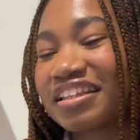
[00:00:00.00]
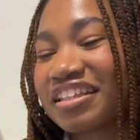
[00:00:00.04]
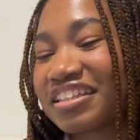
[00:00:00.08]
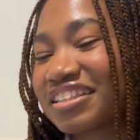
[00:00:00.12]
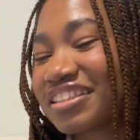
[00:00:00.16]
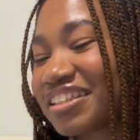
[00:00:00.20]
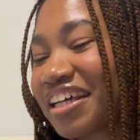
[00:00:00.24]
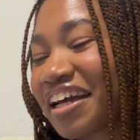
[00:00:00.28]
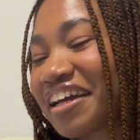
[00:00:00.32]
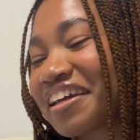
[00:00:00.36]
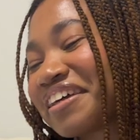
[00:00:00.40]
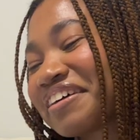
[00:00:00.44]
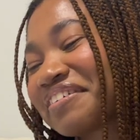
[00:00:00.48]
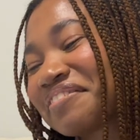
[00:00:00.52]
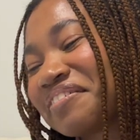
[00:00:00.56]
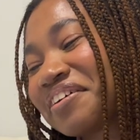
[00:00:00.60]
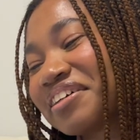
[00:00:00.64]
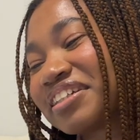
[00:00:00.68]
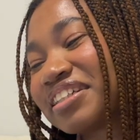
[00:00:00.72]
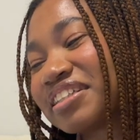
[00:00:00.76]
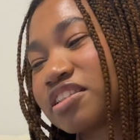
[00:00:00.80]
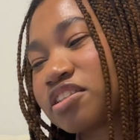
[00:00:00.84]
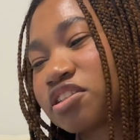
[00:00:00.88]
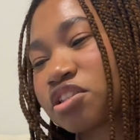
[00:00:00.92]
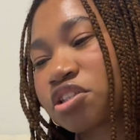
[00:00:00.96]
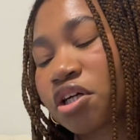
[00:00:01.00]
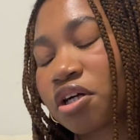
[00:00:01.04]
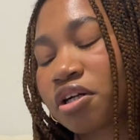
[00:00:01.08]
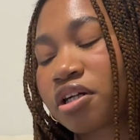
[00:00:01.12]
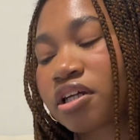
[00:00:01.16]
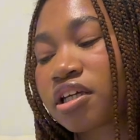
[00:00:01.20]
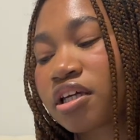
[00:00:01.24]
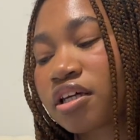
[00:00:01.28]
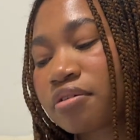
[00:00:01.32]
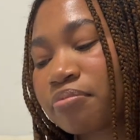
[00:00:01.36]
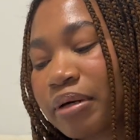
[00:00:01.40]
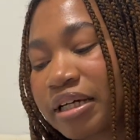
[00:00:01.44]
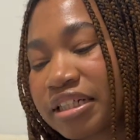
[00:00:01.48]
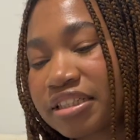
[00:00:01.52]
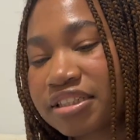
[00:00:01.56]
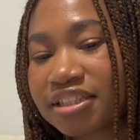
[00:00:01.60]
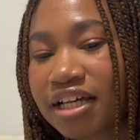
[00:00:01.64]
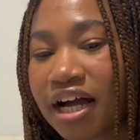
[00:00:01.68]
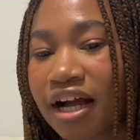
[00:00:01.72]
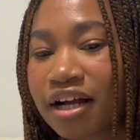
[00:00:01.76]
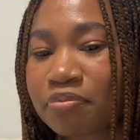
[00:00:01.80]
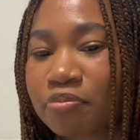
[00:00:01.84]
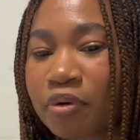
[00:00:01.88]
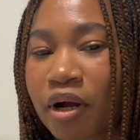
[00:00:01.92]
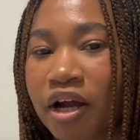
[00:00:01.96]
second one is Tourniquet by
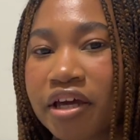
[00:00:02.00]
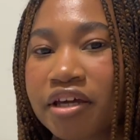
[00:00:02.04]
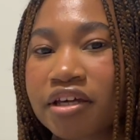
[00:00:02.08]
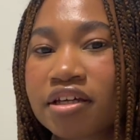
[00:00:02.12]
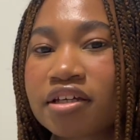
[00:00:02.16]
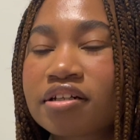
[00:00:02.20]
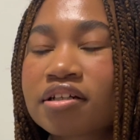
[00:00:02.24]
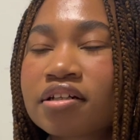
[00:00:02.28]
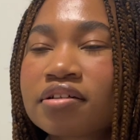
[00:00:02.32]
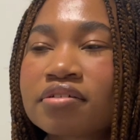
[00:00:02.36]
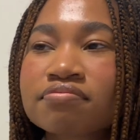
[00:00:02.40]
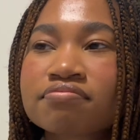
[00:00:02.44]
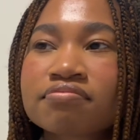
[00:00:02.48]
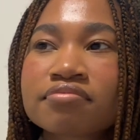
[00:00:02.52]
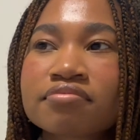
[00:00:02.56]
Zach Bryan.